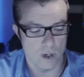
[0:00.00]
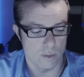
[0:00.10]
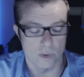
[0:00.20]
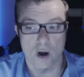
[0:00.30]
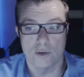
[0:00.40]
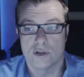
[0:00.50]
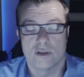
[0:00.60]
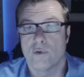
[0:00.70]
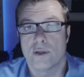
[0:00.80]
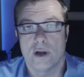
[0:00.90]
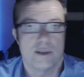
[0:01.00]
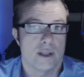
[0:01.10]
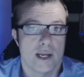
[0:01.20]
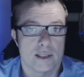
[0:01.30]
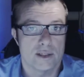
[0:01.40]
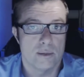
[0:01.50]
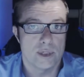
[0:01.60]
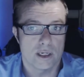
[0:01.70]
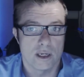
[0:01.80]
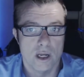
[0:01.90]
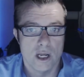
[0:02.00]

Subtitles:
regardless of whether or not they like the subject.